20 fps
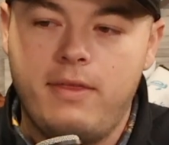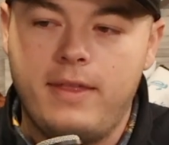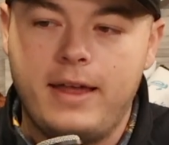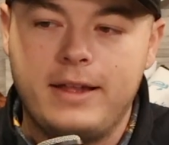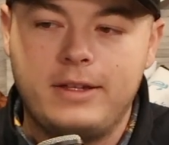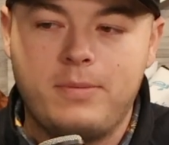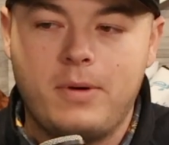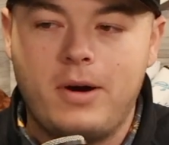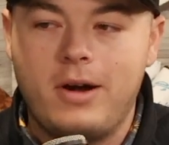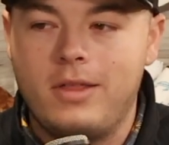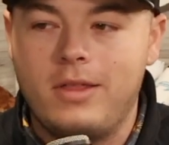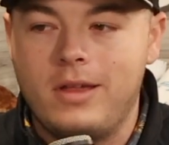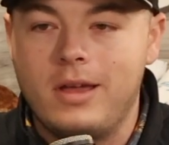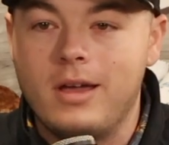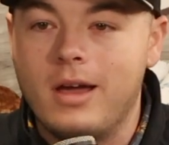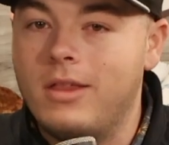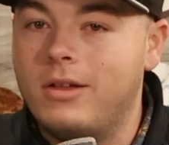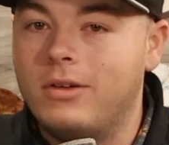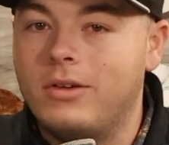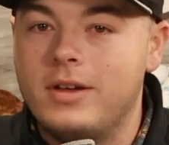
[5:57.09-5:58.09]
that's part of
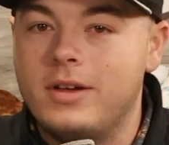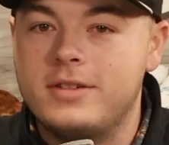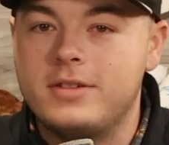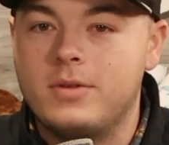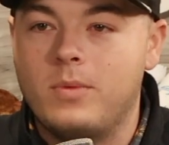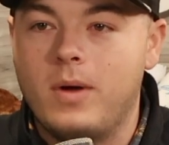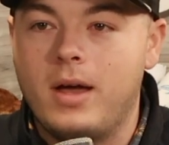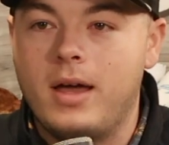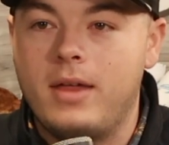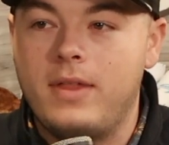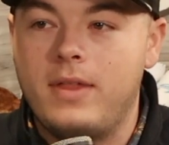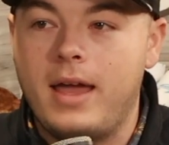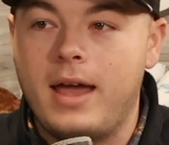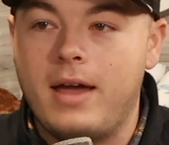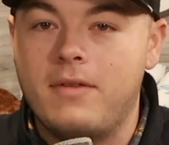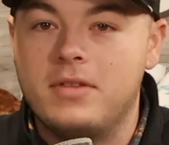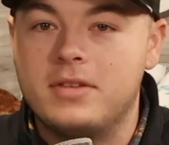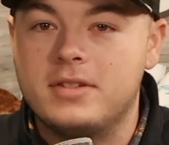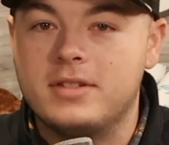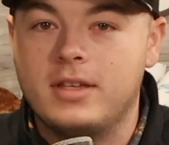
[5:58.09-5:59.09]
the other reason why they
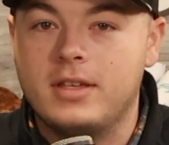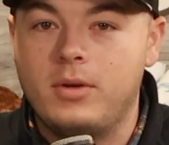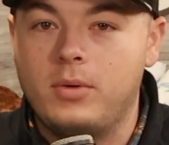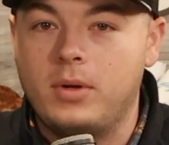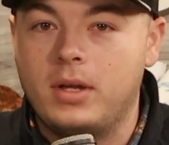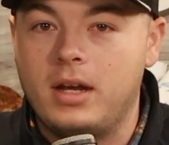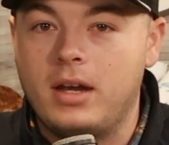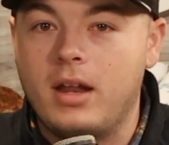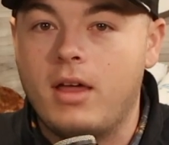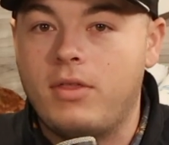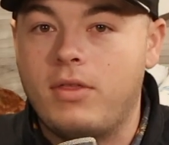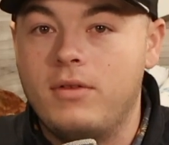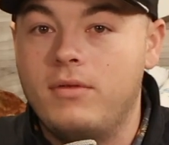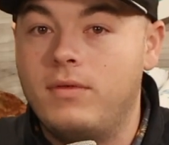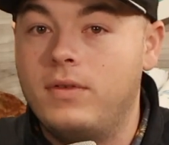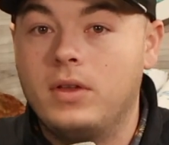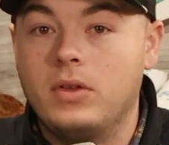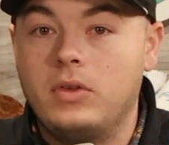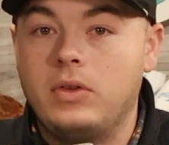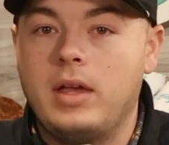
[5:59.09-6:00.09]
have the slogan, "Nothing
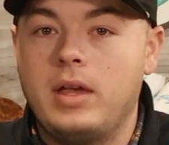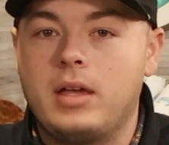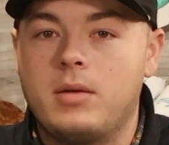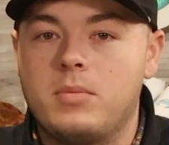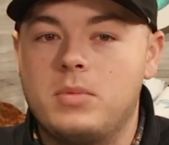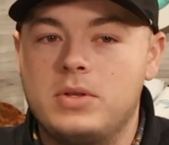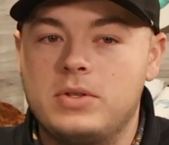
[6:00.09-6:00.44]
feels like a